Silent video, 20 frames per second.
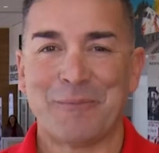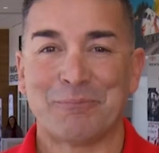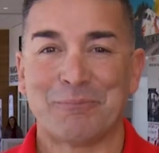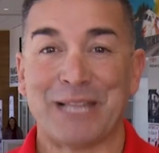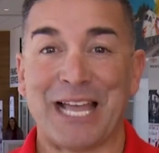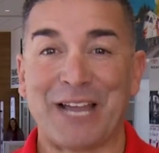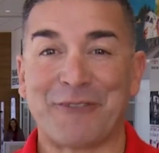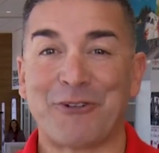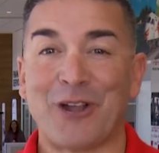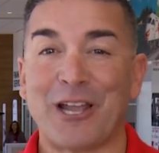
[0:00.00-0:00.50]

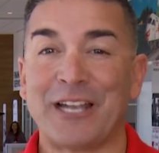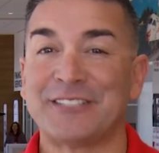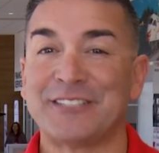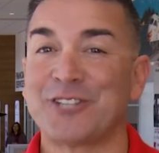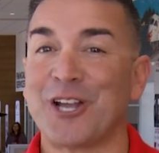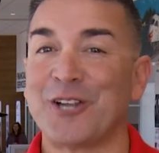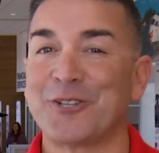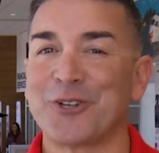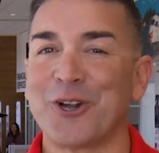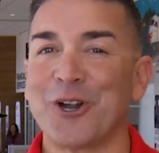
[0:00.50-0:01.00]
Black Friday
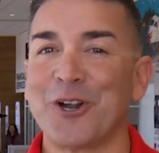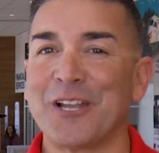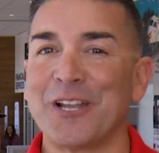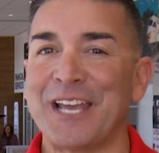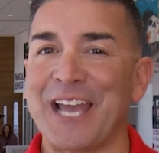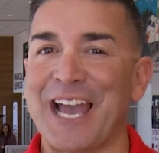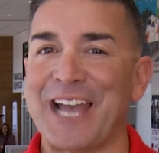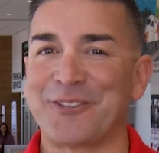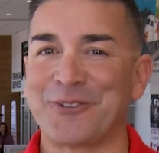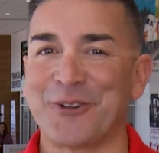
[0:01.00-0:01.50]
starts
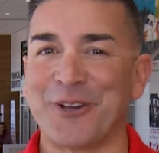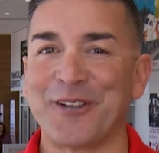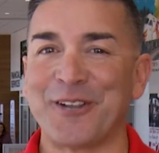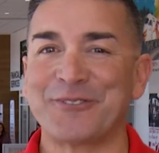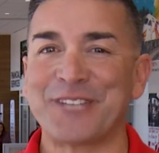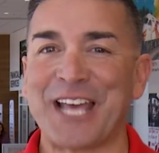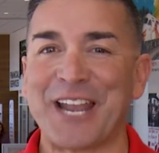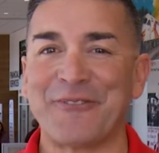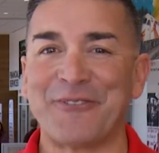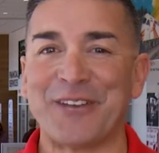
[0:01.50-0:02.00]
early at Toyota of
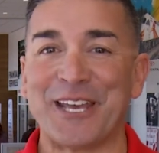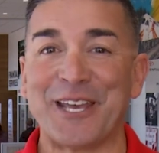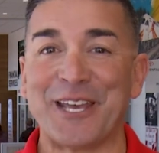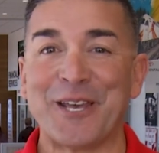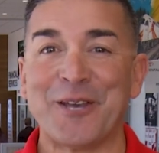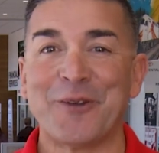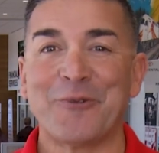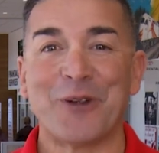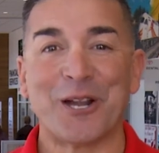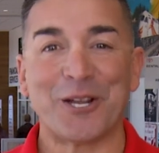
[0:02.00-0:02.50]
Santa Fe,
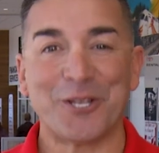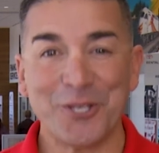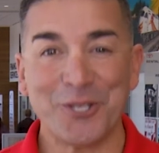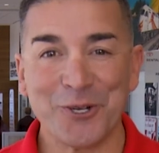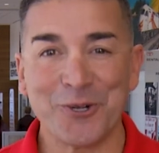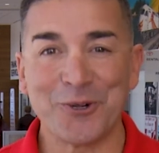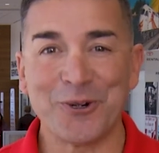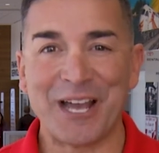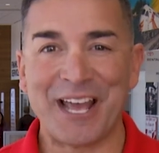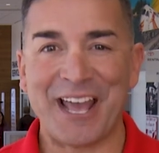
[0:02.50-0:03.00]
where
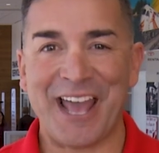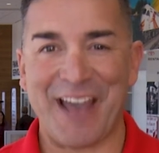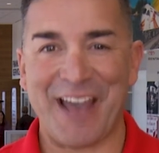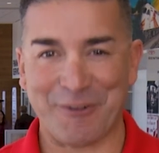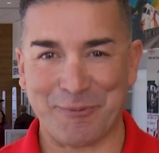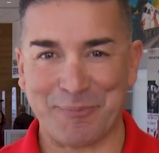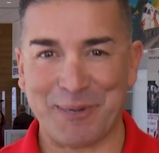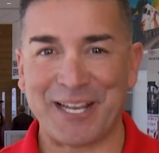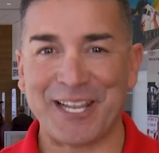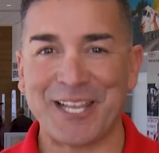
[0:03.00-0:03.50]
you have
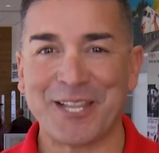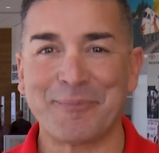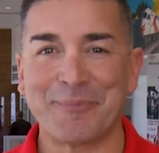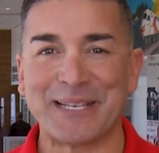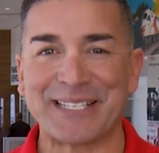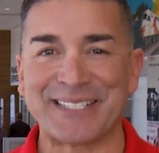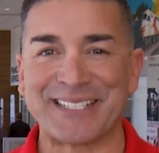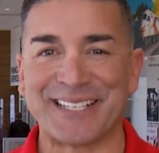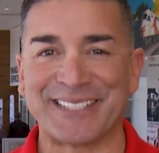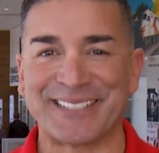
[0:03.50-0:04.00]
a buddy in the
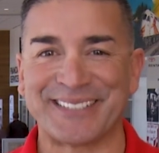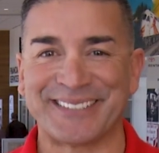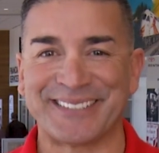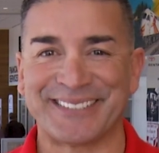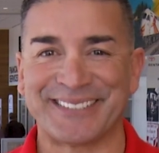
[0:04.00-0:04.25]
business.